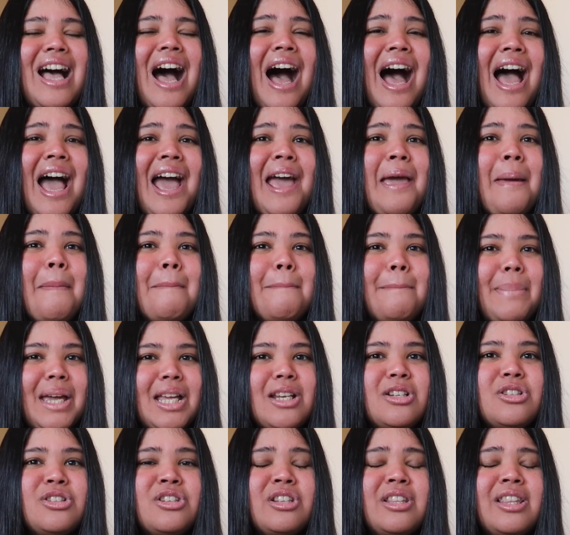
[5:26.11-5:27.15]
I
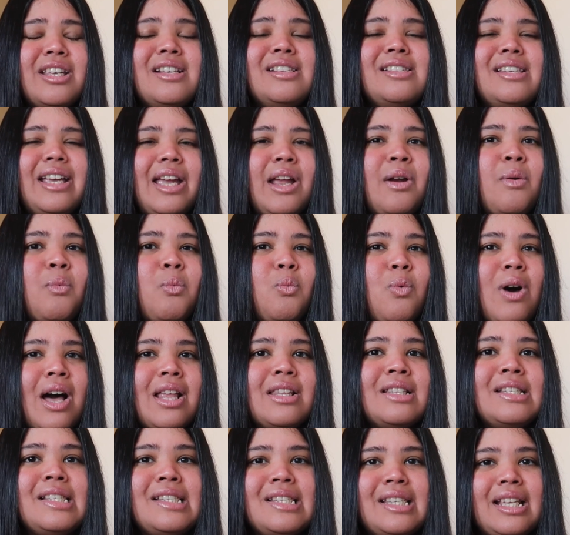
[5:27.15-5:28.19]
binged this in
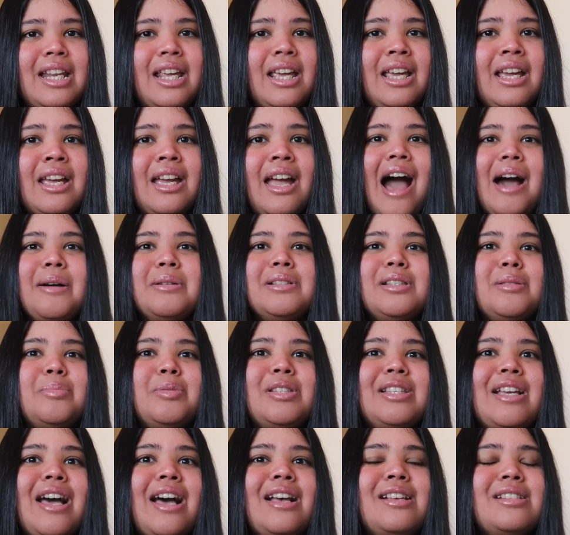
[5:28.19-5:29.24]
one sitting. I was
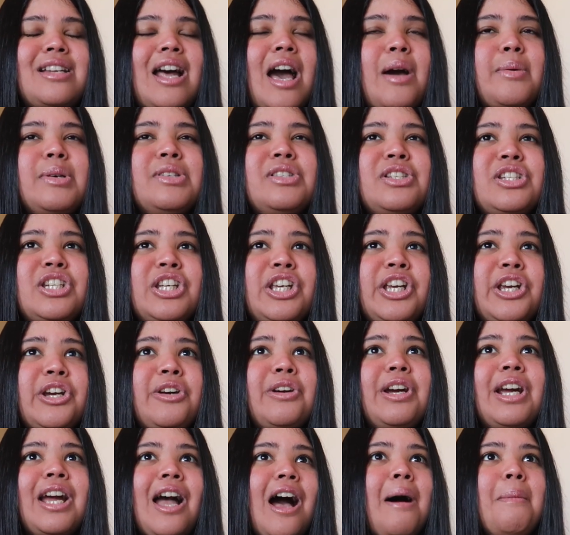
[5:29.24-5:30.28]
obsessed. I was
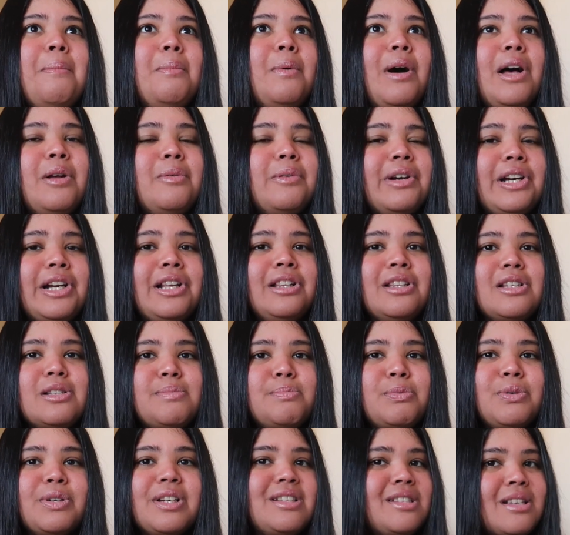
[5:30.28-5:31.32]
tearing up while reading this
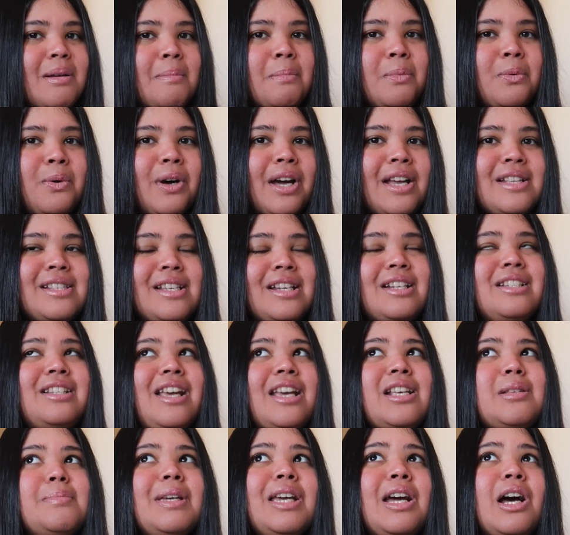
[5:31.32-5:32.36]
book at some points, and it
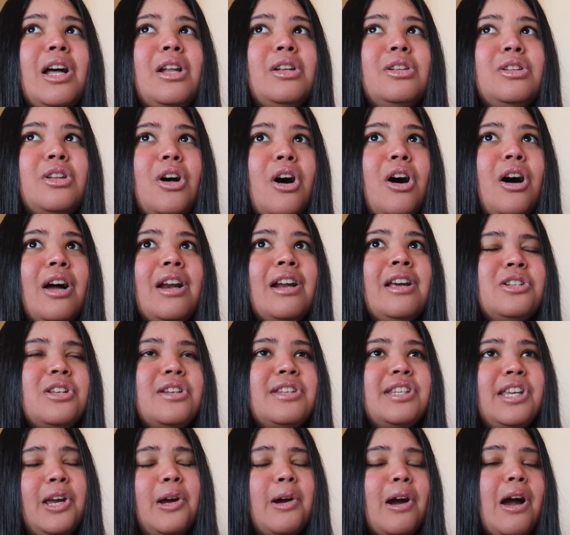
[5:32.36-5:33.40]
takes me a lot to
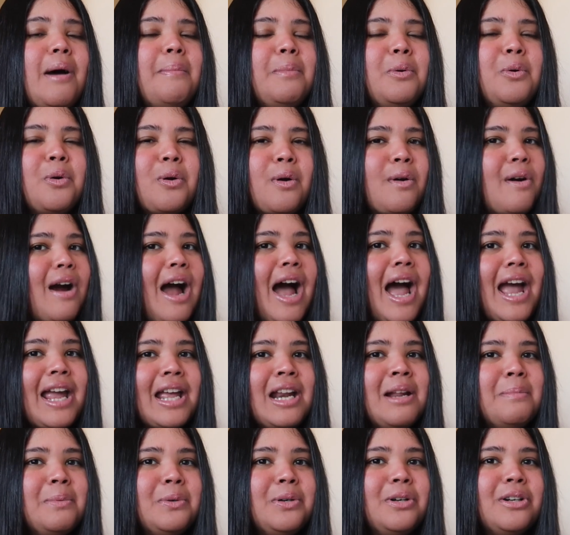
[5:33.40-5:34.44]
tear up or cry
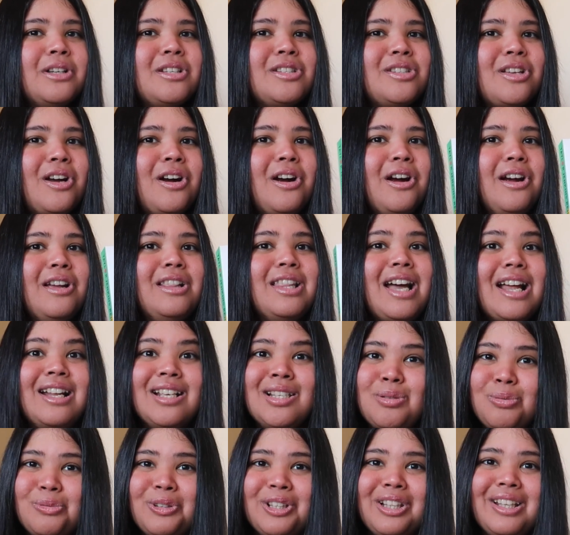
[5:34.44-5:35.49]
in a book, so that
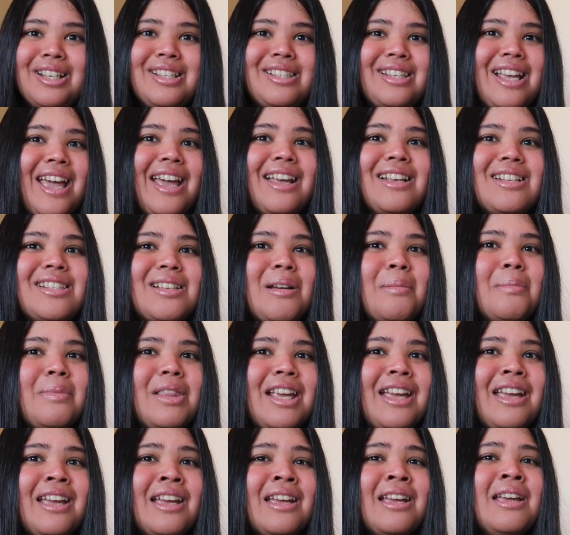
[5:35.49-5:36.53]
is really saying
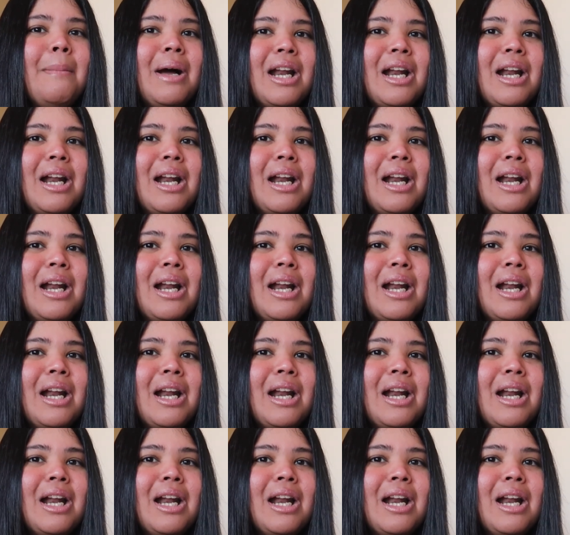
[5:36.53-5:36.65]
something.